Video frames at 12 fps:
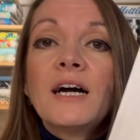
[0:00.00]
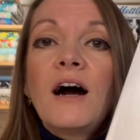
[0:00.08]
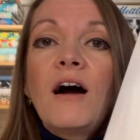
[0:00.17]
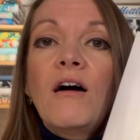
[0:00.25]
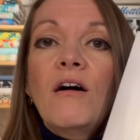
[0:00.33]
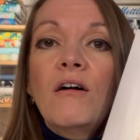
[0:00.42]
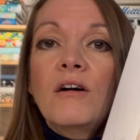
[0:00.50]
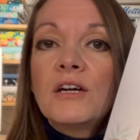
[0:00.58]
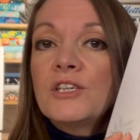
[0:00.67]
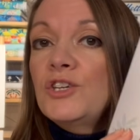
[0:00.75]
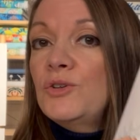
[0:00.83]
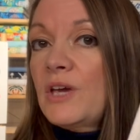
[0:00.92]
are
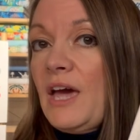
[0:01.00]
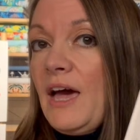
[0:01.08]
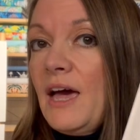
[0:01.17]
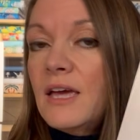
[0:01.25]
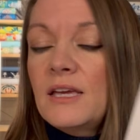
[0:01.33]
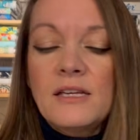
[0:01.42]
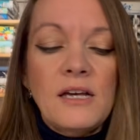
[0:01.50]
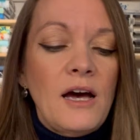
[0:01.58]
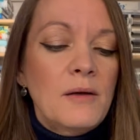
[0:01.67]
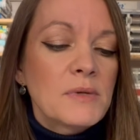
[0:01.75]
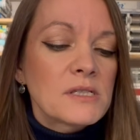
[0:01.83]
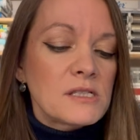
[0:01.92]
UK
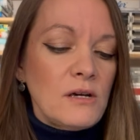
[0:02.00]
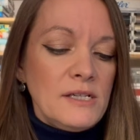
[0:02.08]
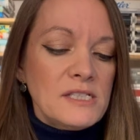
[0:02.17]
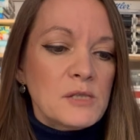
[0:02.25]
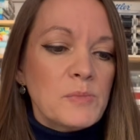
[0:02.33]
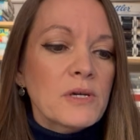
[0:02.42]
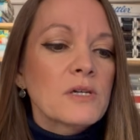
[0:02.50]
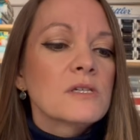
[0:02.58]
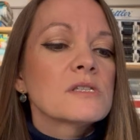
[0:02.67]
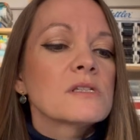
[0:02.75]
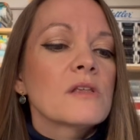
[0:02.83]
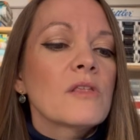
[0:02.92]
sizes,
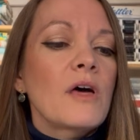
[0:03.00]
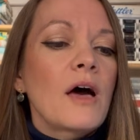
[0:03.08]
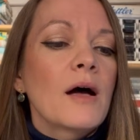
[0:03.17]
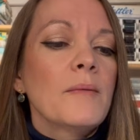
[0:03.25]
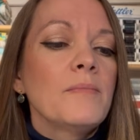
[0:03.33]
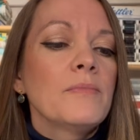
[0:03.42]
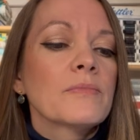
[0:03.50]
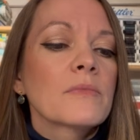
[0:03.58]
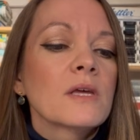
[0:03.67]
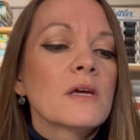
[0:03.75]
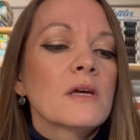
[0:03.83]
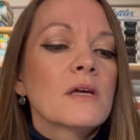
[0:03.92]
because
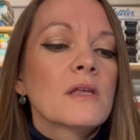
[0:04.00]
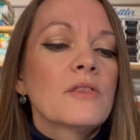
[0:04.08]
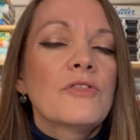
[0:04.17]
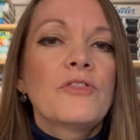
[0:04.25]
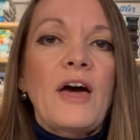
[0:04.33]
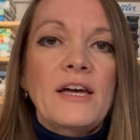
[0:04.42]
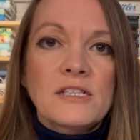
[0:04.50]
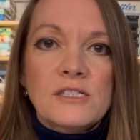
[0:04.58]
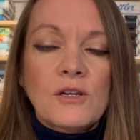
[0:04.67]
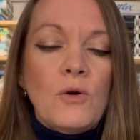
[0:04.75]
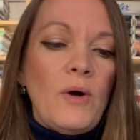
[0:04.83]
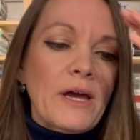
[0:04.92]
that doesn't quite